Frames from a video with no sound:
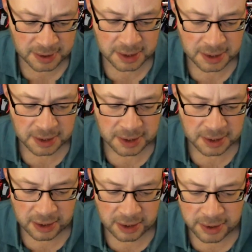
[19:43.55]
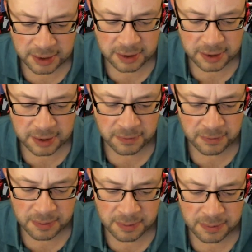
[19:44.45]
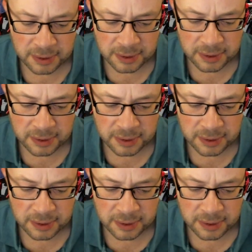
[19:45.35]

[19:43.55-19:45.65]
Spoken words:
in the month of Rabiul Awwal.